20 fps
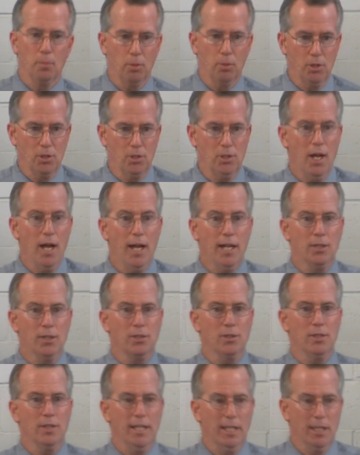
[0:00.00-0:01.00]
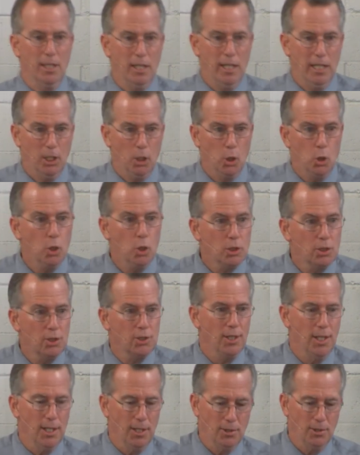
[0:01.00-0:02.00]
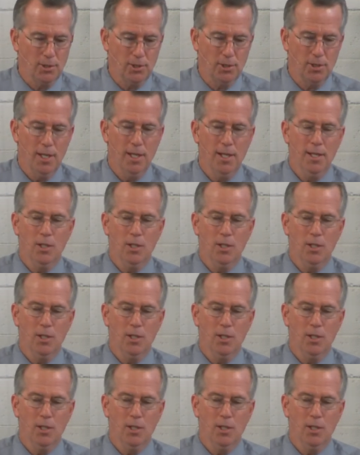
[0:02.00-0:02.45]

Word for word: precise in a good sense,